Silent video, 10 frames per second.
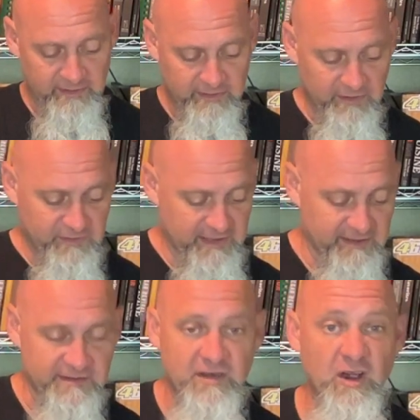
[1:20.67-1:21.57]
Those
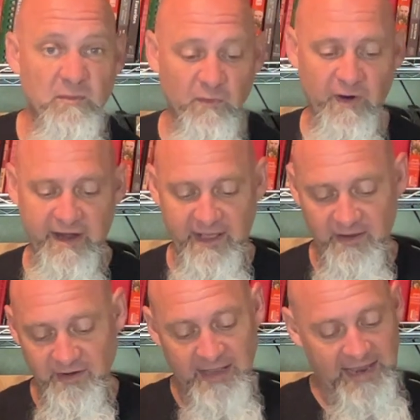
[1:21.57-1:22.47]
ends come right
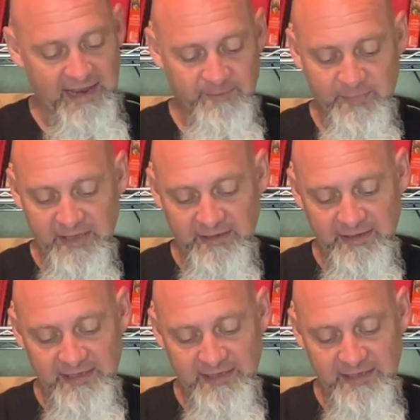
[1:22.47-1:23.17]
out. And peeling